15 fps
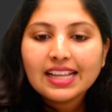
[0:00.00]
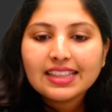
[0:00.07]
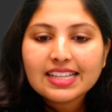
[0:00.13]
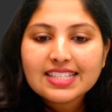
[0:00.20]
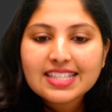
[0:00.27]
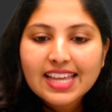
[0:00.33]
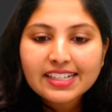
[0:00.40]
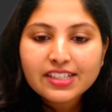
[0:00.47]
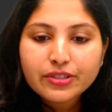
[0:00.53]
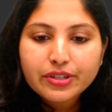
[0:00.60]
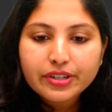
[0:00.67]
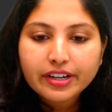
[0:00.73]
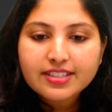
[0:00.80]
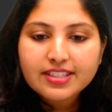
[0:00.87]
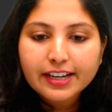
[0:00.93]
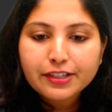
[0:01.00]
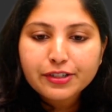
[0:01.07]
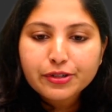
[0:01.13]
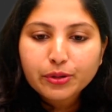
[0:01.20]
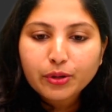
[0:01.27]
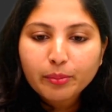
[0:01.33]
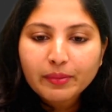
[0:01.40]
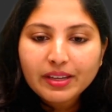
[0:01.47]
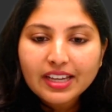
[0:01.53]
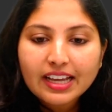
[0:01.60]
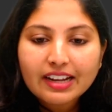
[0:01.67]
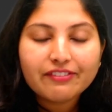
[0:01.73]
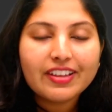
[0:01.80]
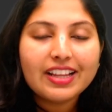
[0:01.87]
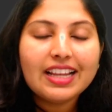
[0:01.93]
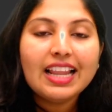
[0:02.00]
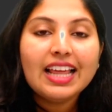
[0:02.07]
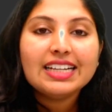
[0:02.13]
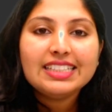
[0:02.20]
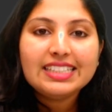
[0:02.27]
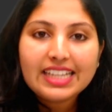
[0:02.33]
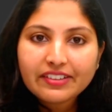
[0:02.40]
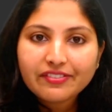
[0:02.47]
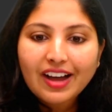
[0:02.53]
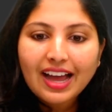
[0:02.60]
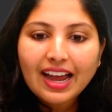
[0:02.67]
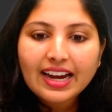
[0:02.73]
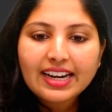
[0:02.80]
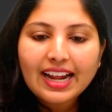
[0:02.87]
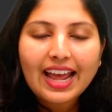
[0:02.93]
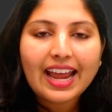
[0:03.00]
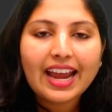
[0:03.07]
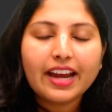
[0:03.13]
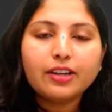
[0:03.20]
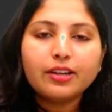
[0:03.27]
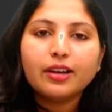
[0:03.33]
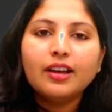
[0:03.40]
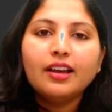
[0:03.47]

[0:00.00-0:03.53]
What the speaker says: The centromere will divide and